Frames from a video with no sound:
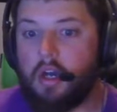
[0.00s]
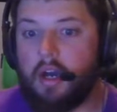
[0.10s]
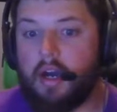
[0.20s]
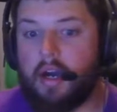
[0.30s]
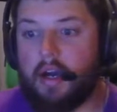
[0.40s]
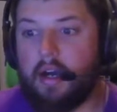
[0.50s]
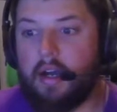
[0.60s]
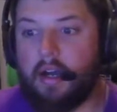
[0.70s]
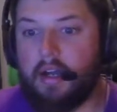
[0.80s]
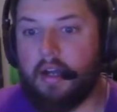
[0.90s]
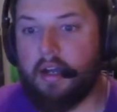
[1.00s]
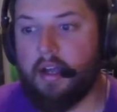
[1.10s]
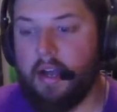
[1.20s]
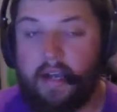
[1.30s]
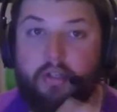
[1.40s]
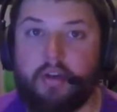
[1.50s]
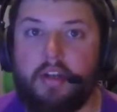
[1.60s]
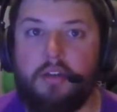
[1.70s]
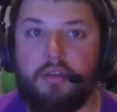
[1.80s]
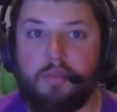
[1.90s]
I
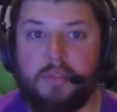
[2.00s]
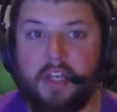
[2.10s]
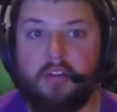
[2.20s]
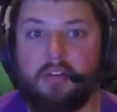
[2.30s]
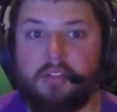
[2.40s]
created a YouTube channel.